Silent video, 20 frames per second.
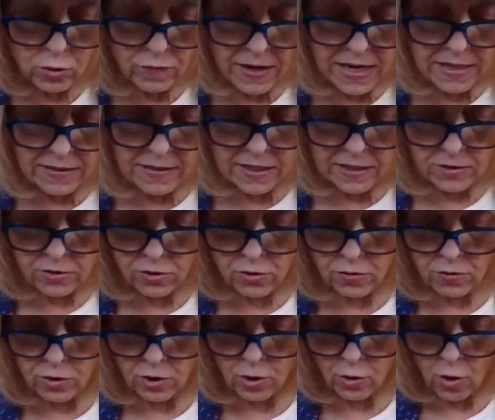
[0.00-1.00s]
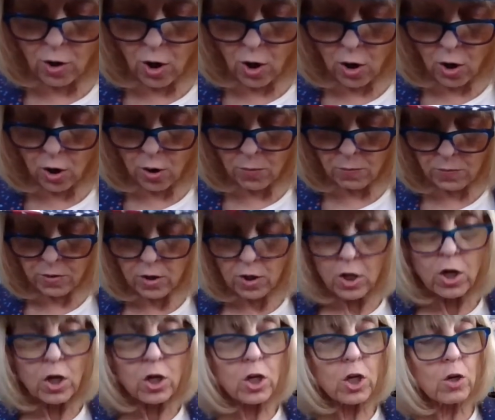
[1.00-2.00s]
had Lester in your home,
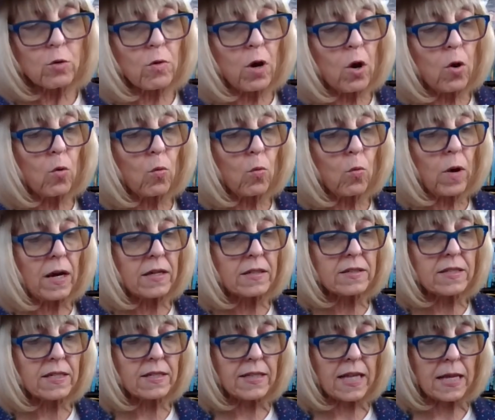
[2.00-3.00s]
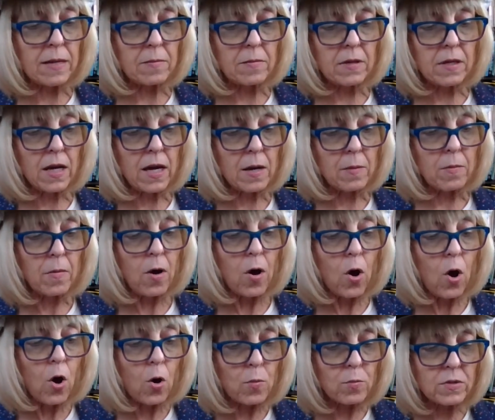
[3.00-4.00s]
you won't want to let him come
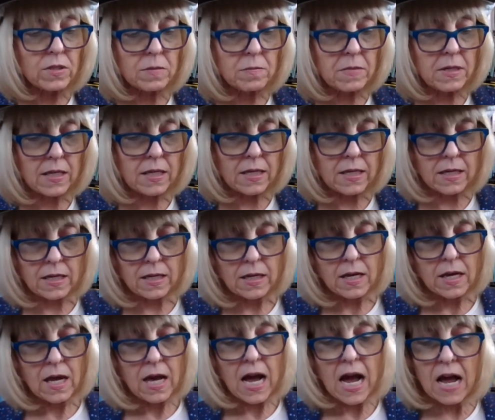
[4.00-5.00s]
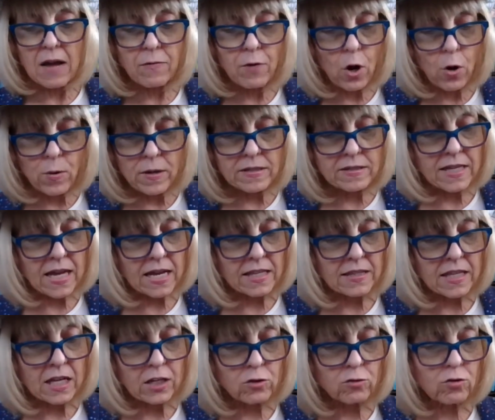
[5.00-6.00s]
home to me. I've always had
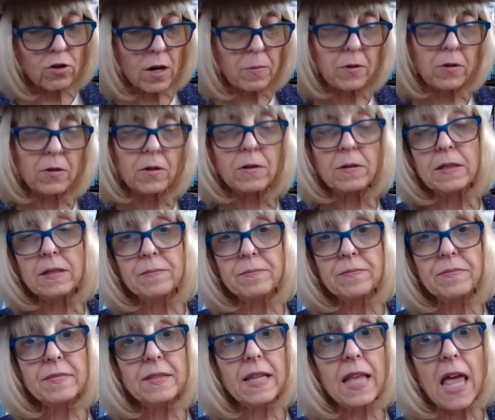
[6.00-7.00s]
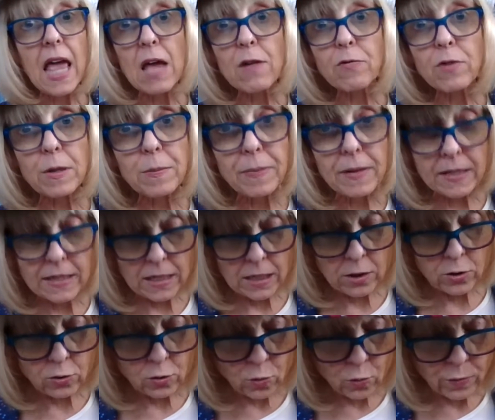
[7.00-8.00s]
that trouble. Everybody
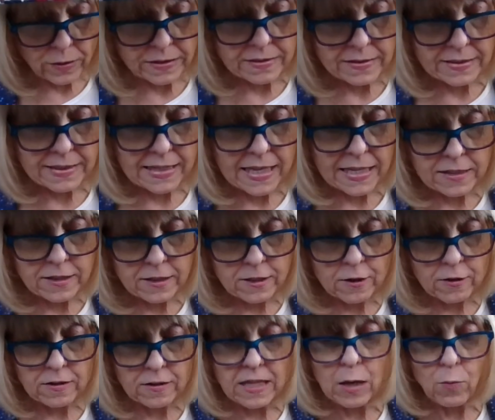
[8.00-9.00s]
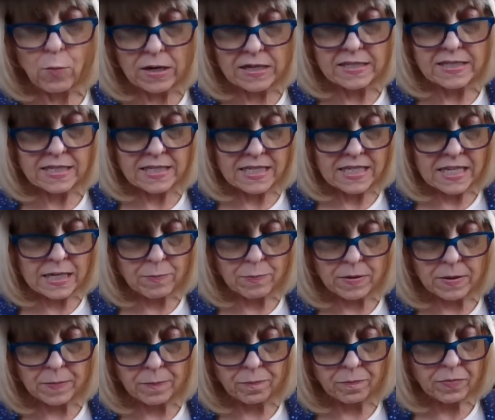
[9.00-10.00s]
adores Lester and they want to keep
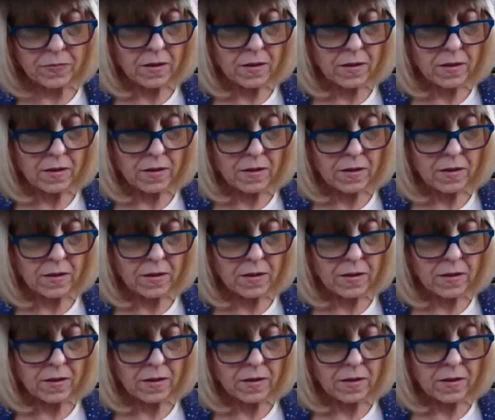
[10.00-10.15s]
him.